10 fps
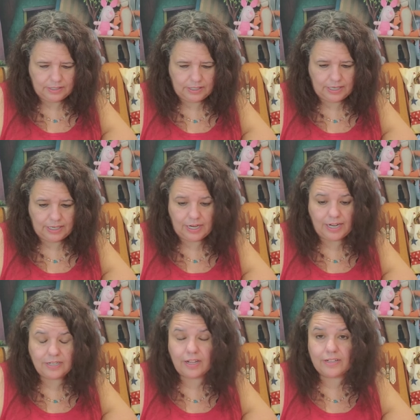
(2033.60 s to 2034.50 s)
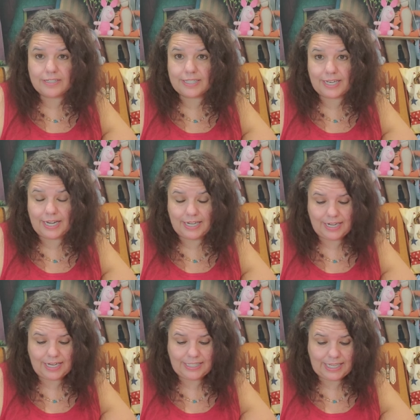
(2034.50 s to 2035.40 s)
Yeah,
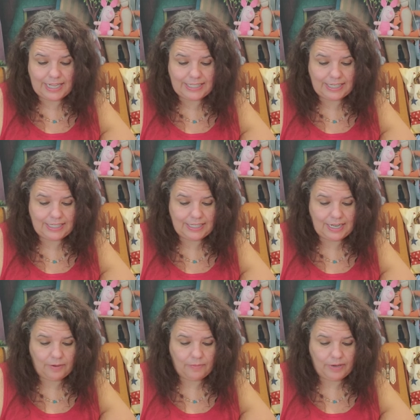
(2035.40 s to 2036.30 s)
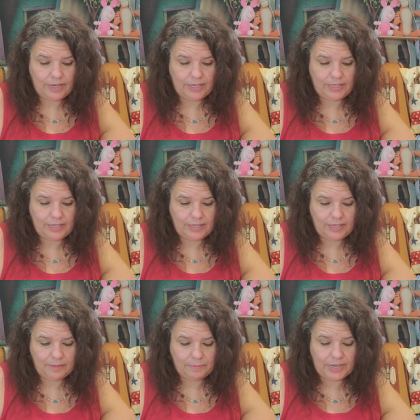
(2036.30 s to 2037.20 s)
$9.89. I did get one
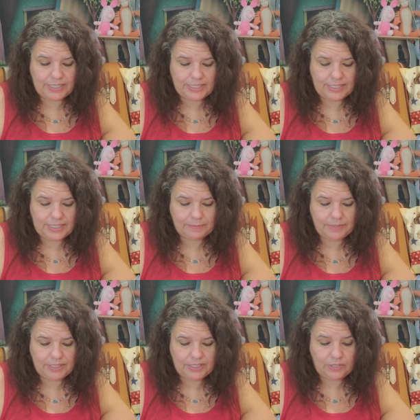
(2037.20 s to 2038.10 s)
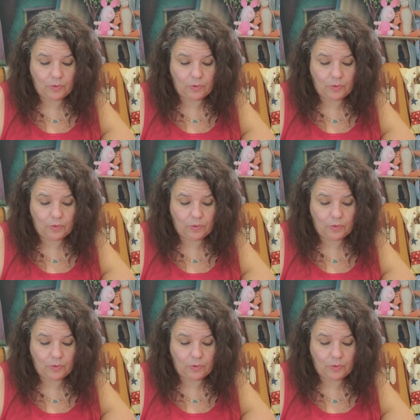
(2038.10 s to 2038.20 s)
price adjustment.